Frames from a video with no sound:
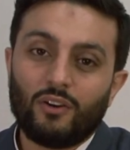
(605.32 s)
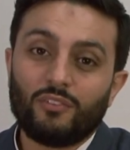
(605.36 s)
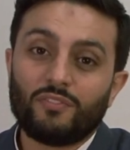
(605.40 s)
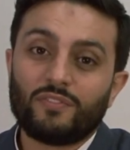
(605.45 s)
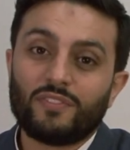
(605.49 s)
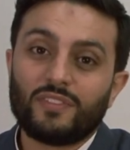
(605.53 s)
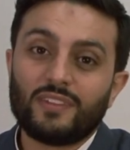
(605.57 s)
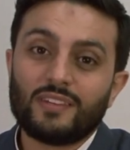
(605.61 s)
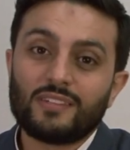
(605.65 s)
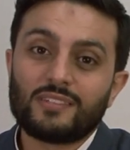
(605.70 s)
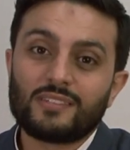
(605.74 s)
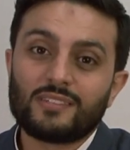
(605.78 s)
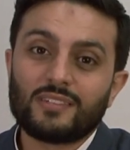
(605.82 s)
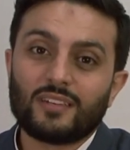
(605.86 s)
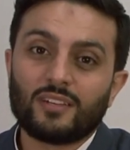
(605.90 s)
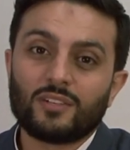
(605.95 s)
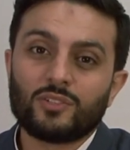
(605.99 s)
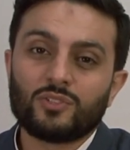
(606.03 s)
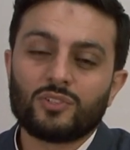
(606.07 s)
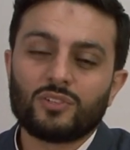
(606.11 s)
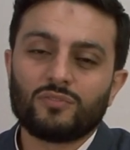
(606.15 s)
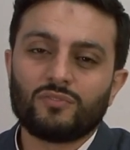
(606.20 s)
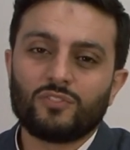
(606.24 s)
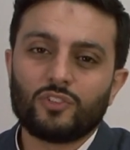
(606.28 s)
of this
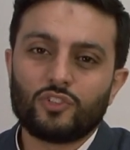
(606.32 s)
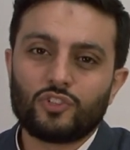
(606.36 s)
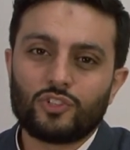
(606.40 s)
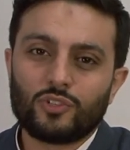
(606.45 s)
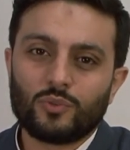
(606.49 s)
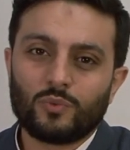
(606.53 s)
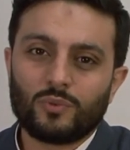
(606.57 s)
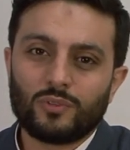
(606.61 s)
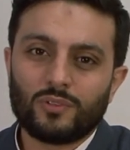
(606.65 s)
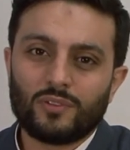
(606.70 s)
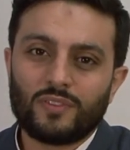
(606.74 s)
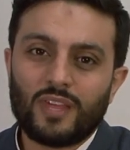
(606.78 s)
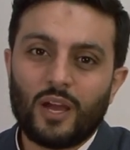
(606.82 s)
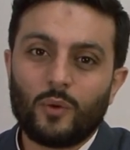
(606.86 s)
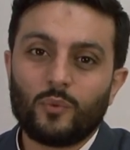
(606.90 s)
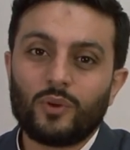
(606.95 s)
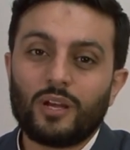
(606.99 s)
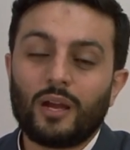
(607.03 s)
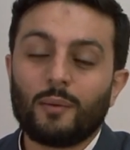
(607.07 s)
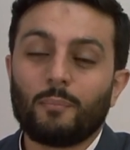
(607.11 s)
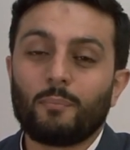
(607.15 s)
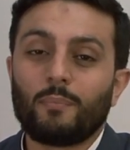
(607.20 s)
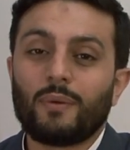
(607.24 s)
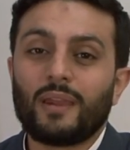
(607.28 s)
individual that
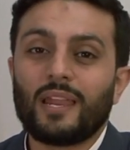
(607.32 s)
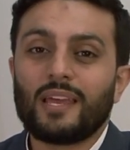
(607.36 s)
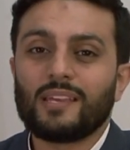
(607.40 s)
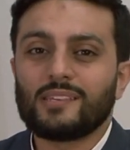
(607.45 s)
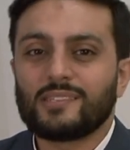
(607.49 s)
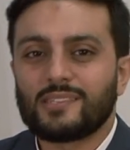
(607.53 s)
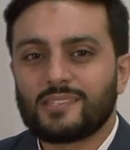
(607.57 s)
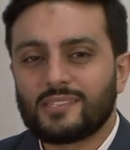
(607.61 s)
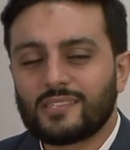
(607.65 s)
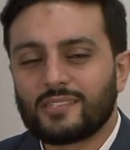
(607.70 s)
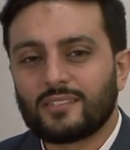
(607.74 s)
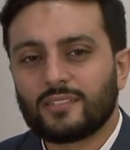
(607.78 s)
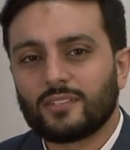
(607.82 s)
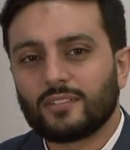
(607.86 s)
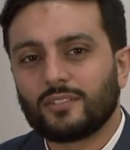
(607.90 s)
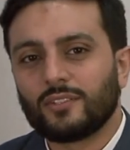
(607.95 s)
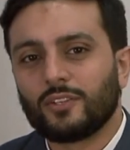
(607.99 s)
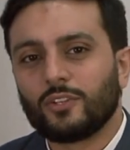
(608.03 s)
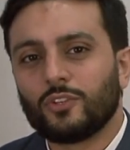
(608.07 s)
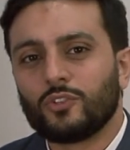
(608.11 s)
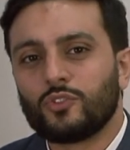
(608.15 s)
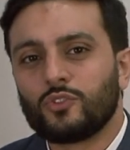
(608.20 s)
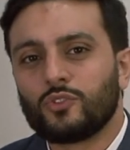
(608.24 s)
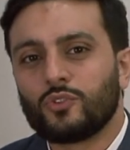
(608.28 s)
we are blessed
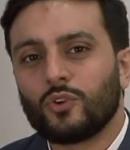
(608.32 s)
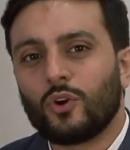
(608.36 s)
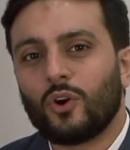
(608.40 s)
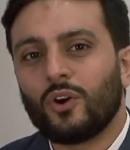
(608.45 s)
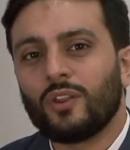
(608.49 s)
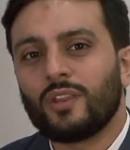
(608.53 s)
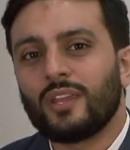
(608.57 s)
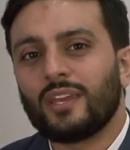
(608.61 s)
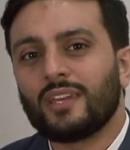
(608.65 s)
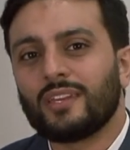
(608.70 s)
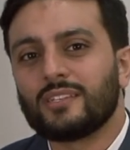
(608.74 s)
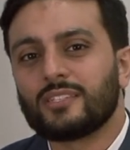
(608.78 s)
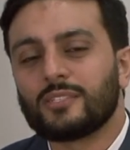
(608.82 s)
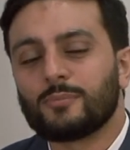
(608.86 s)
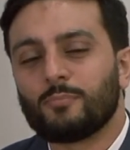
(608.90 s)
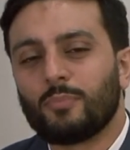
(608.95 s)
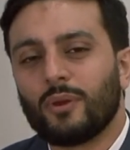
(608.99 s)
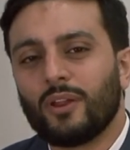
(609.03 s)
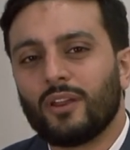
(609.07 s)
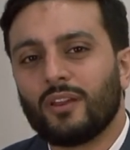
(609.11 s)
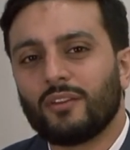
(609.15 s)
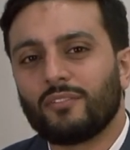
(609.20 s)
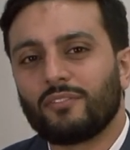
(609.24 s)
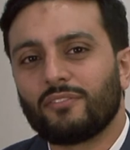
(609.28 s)
to honor his
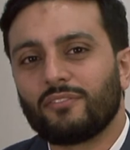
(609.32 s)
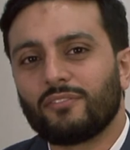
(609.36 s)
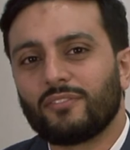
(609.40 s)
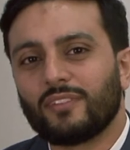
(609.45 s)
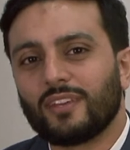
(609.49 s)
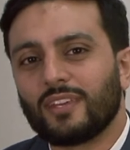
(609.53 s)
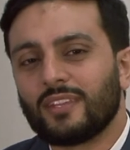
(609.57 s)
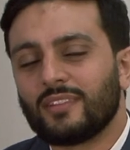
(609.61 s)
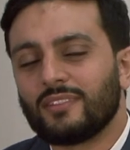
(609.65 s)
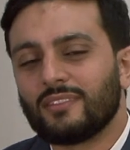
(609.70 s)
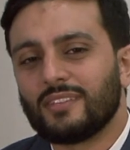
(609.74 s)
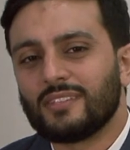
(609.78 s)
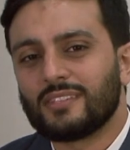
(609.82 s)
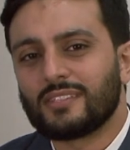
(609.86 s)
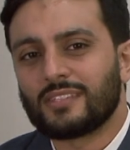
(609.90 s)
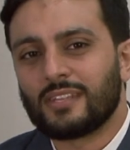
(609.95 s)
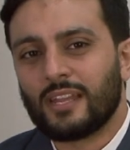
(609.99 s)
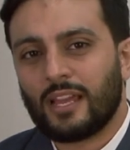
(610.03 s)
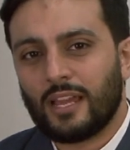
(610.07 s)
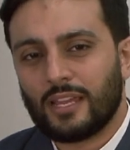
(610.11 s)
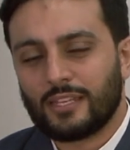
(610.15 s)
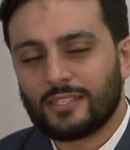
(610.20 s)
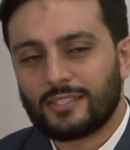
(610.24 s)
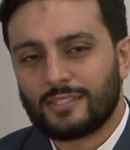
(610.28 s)
birth in these
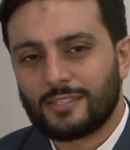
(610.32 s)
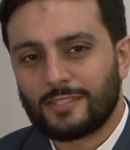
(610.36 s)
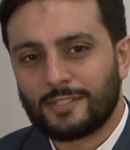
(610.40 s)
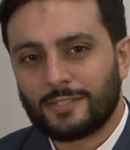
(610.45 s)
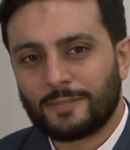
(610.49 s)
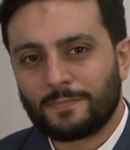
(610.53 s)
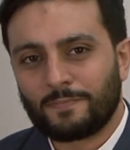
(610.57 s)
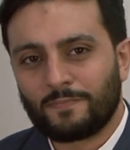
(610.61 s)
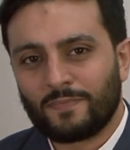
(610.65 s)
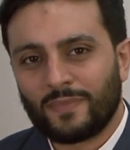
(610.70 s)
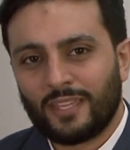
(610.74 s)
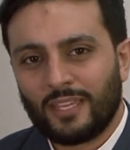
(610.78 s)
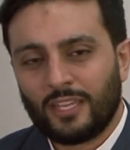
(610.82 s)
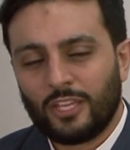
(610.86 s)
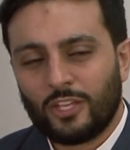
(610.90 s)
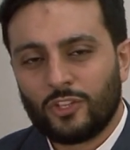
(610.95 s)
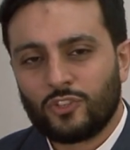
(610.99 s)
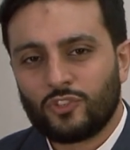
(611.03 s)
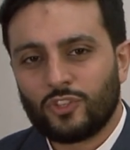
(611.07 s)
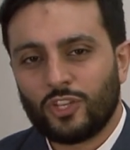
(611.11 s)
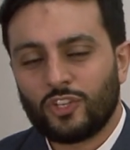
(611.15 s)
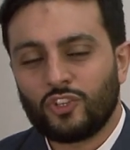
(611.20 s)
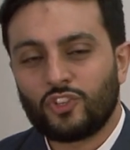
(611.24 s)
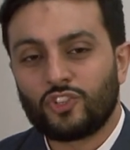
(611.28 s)
nights.
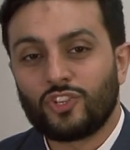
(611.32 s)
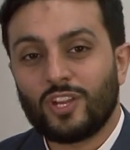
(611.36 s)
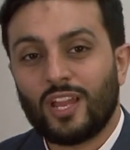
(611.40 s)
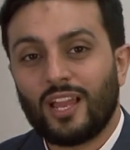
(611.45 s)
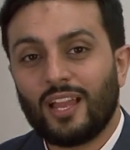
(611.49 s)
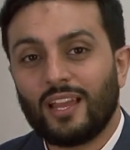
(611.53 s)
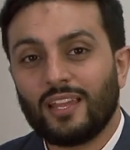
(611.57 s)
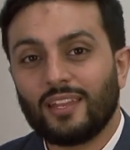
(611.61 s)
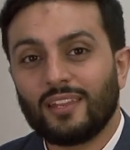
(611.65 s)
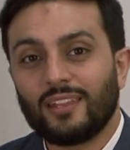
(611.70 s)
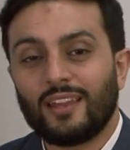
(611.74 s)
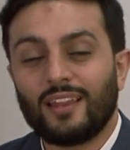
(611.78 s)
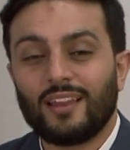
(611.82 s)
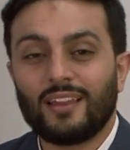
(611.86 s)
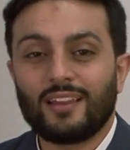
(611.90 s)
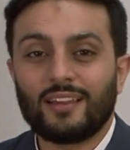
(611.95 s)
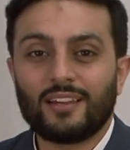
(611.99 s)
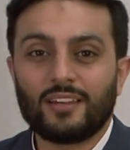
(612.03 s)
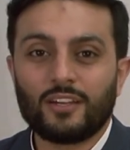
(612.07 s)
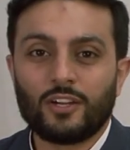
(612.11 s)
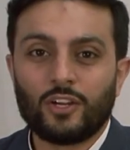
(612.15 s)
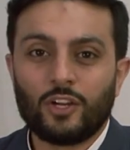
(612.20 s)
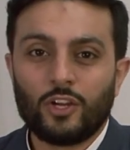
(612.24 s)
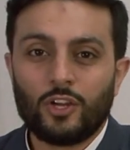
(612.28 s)
So
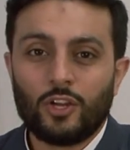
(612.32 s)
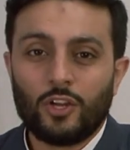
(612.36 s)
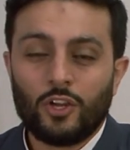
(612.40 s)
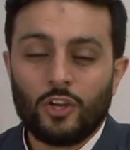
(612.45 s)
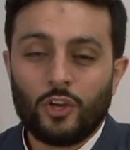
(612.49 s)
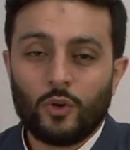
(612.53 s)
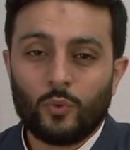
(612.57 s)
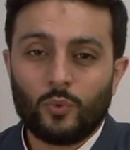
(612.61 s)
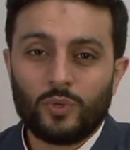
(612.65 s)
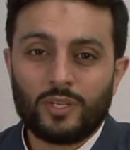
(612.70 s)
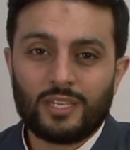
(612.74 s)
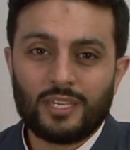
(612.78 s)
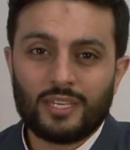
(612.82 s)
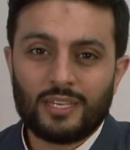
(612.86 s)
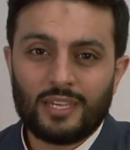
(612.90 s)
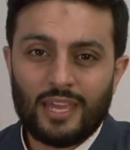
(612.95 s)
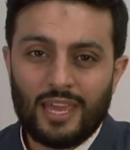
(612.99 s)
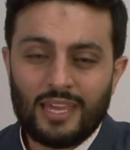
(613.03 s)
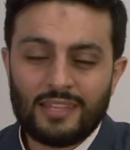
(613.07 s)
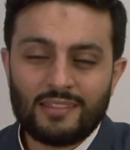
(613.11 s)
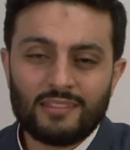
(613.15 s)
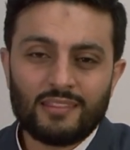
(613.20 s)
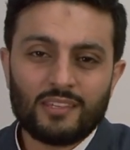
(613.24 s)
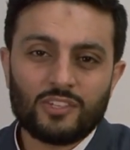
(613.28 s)
inshallah, we can
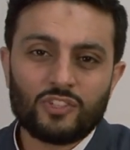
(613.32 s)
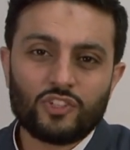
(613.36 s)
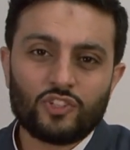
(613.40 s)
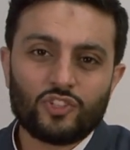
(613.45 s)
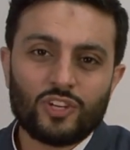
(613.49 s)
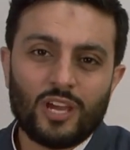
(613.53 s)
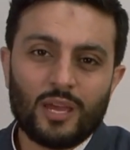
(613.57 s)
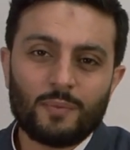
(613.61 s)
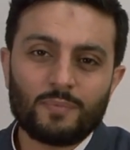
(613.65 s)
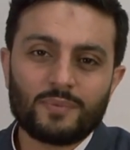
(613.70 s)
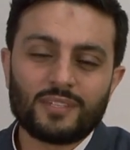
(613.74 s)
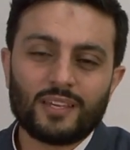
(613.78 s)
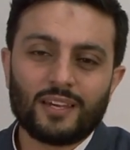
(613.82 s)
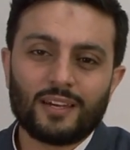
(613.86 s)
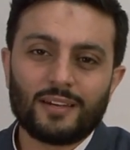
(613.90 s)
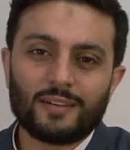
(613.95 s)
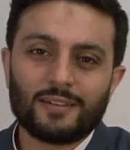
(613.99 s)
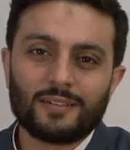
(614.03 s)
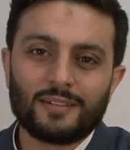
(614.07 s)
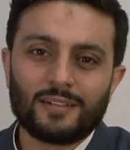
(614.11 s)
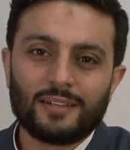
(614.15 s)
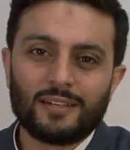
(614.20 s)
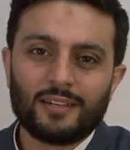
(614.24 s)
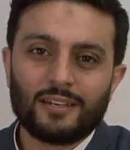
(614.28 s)
end this chapter
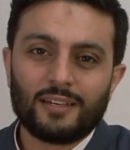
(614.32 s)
